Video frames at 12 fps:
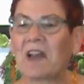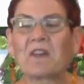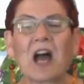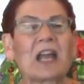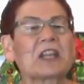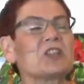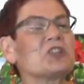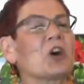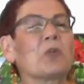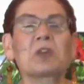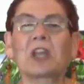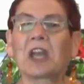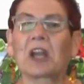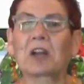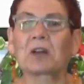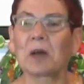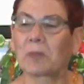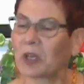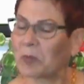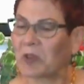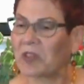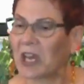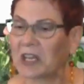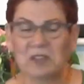laugh, I don't care. I'm good
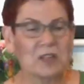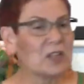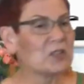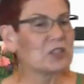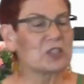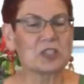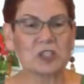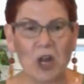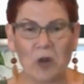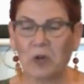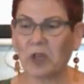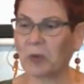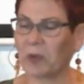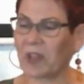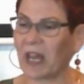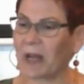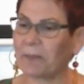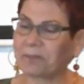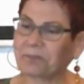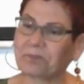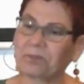with that. So good with that.